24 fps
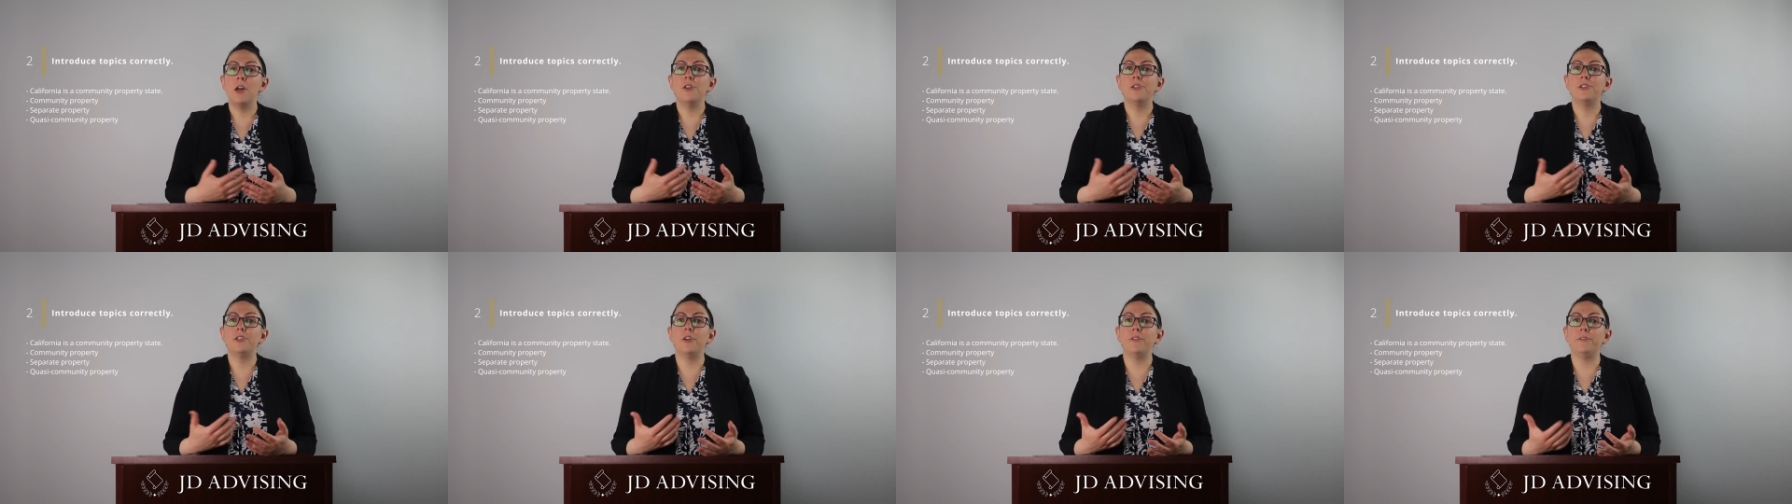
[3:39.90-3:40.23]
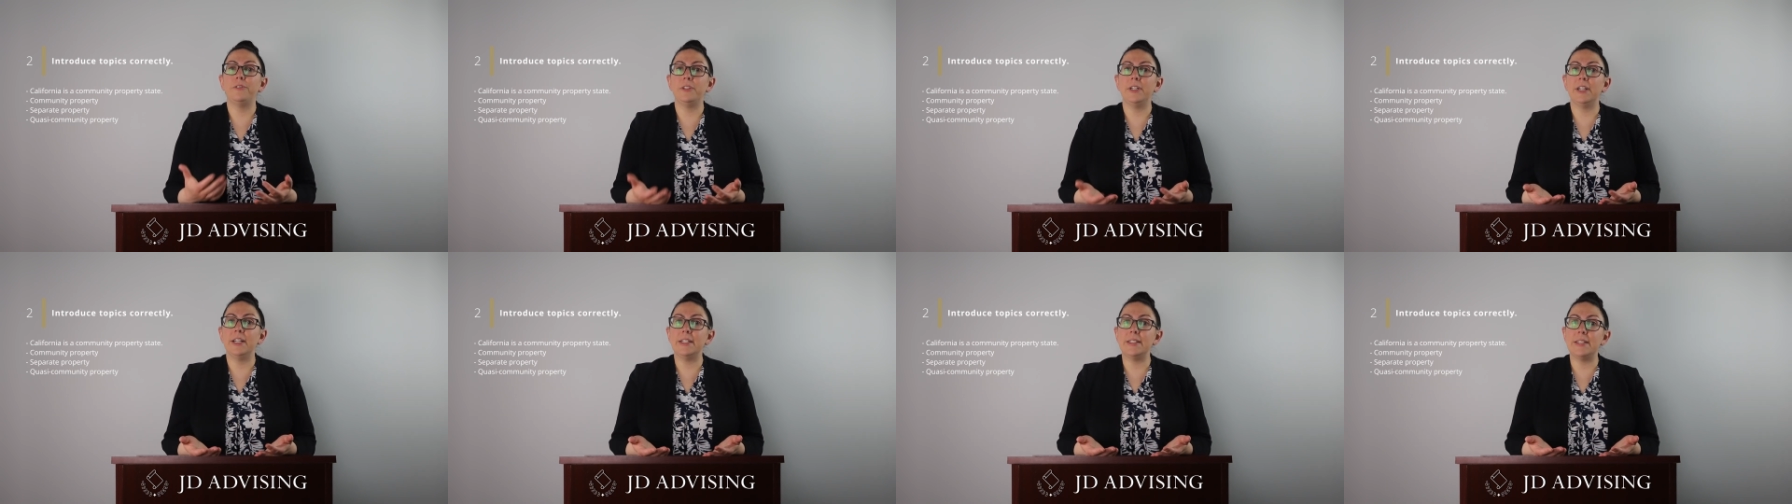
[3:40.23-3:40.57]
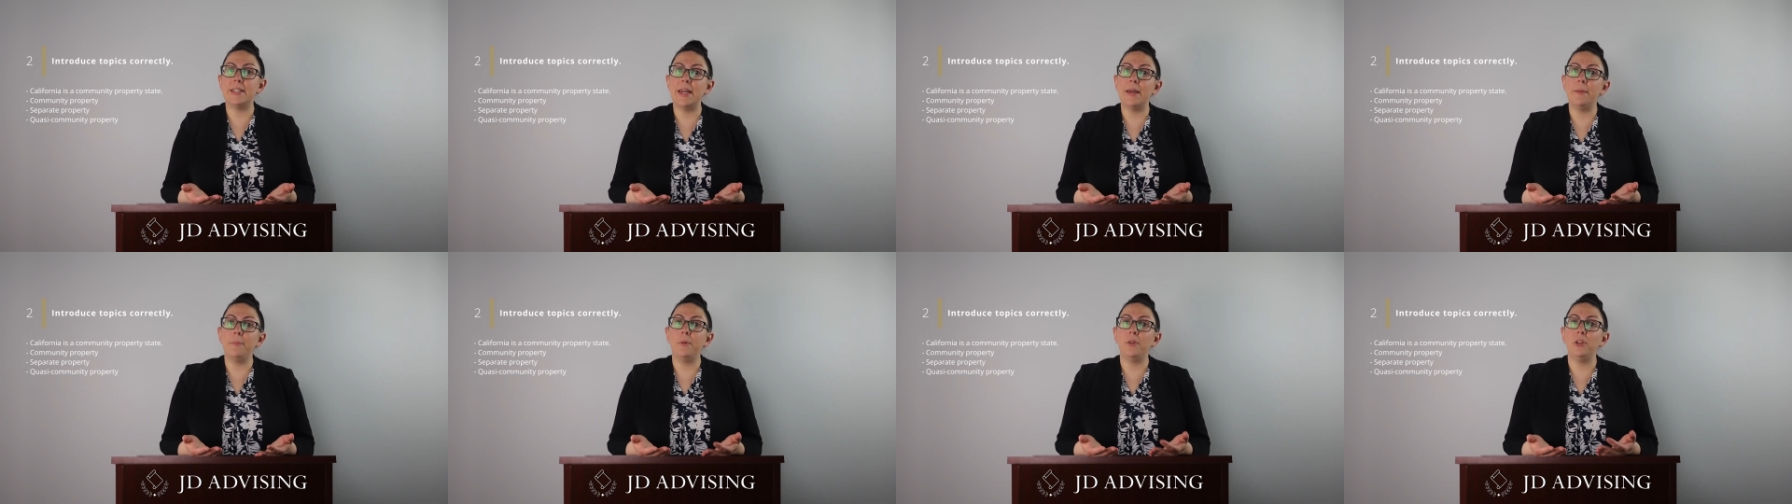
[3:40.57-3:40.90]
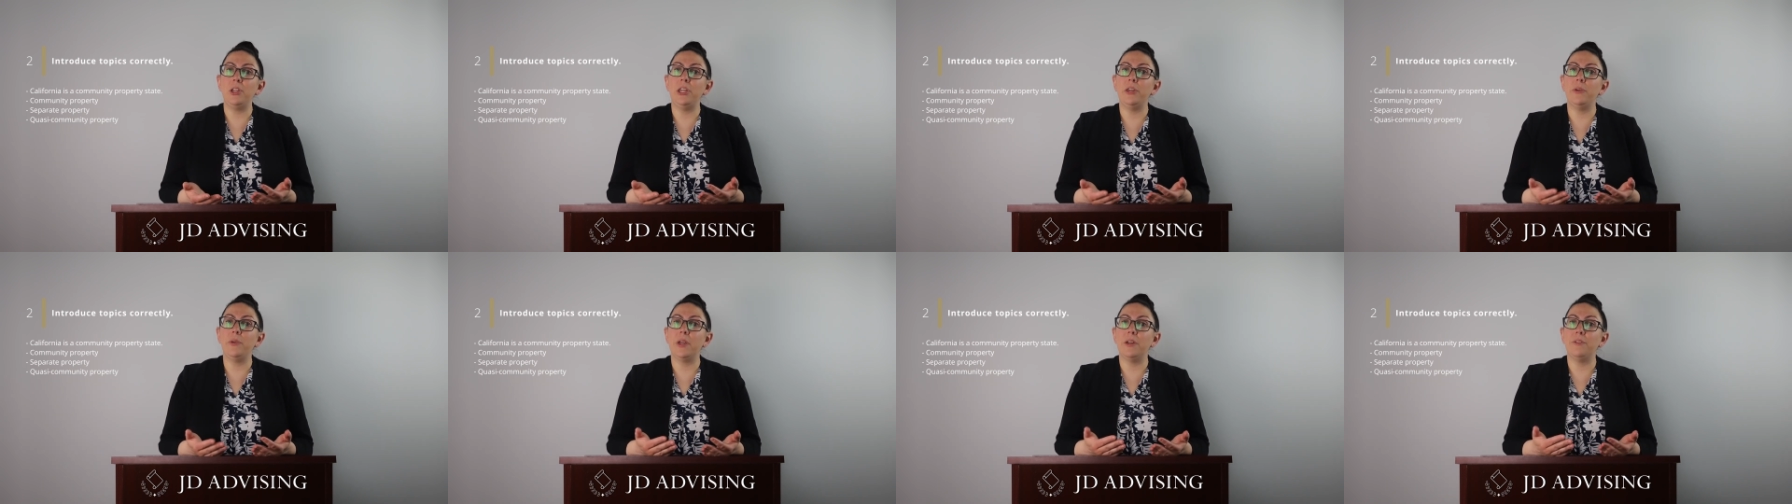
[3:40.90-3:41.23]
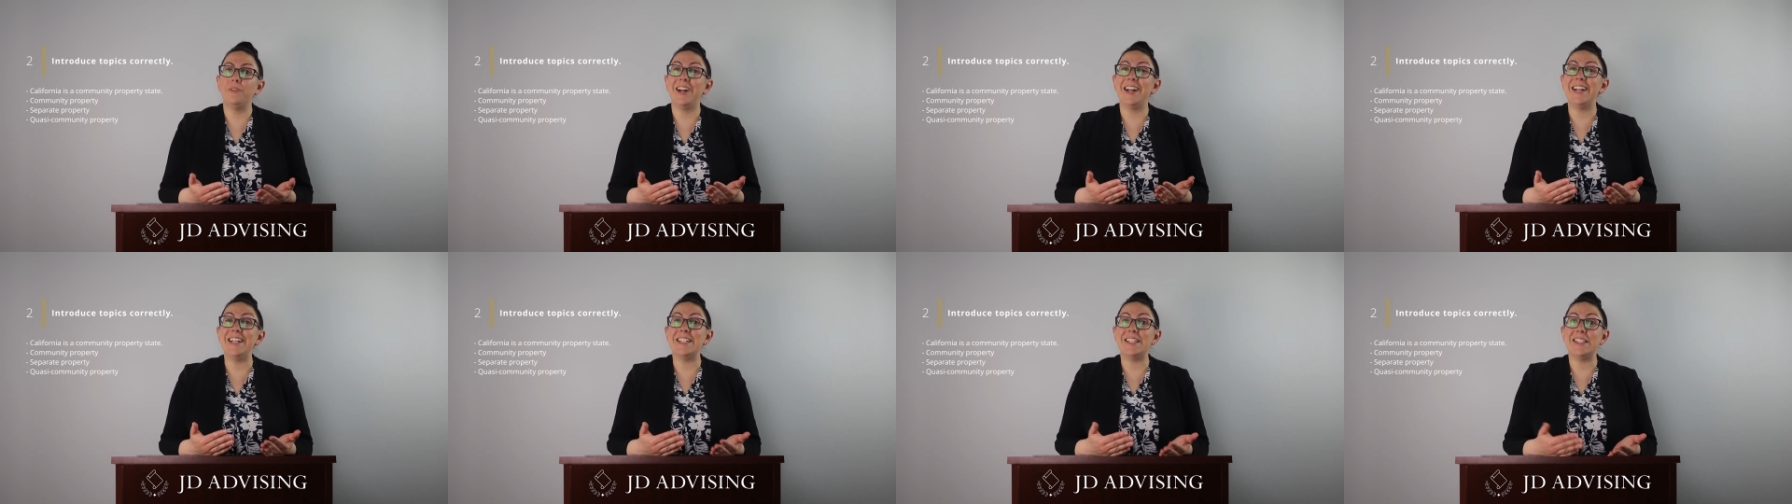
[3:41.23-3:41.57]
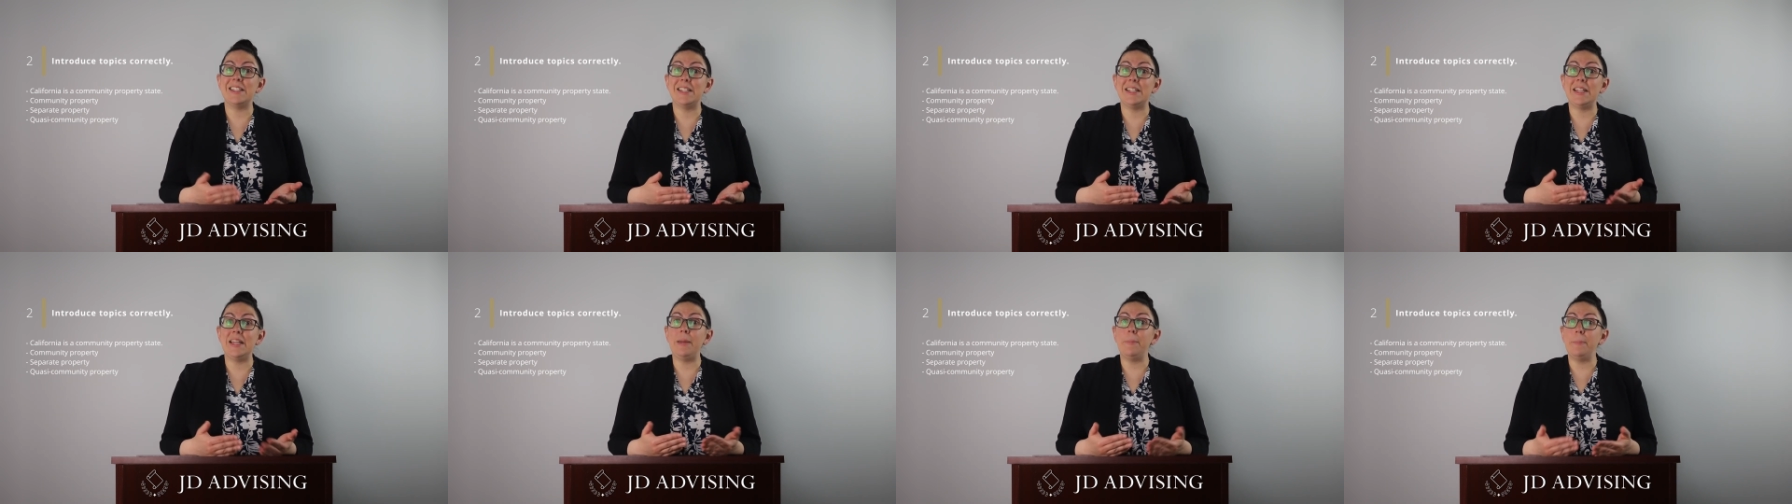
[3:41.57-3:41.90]
So for example, you can write
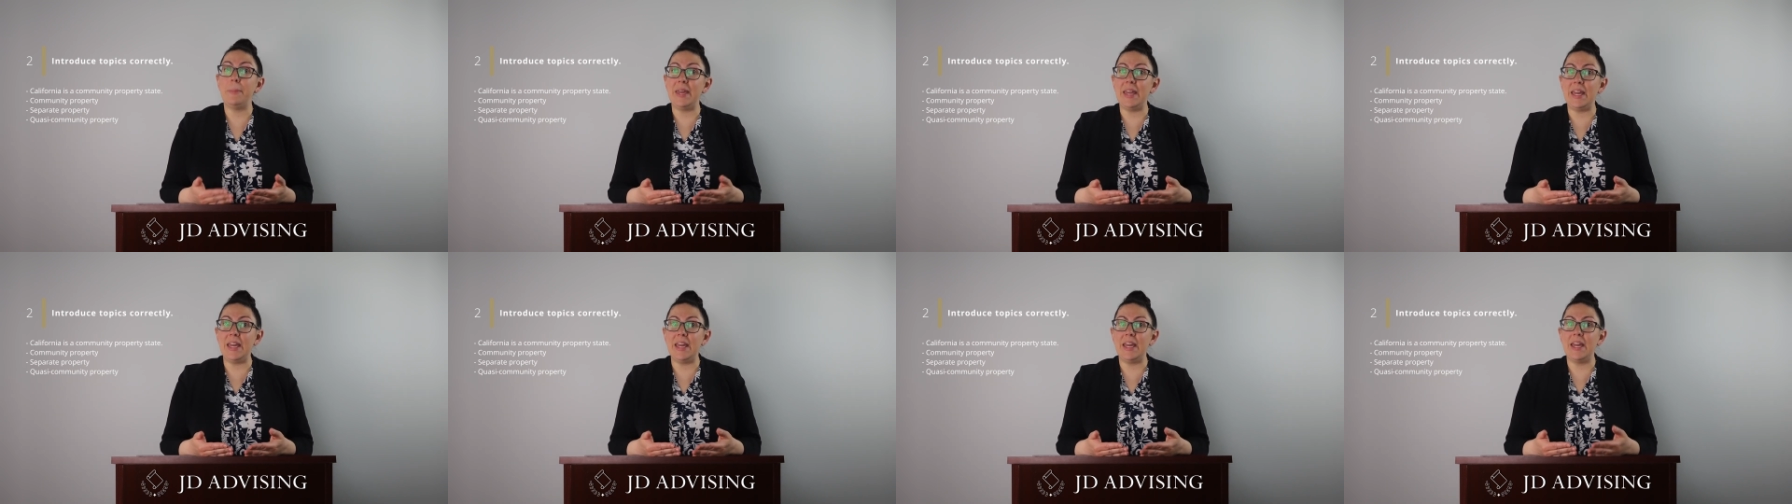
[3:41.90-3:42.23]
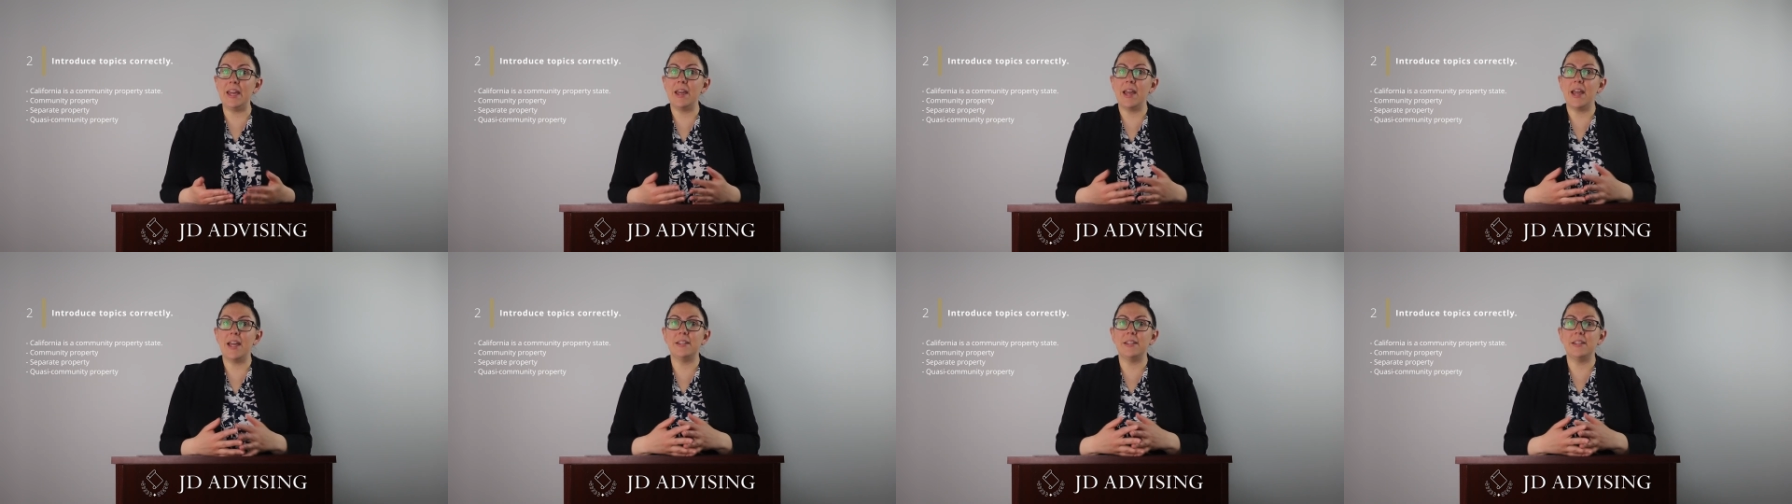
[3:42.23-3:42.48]
C P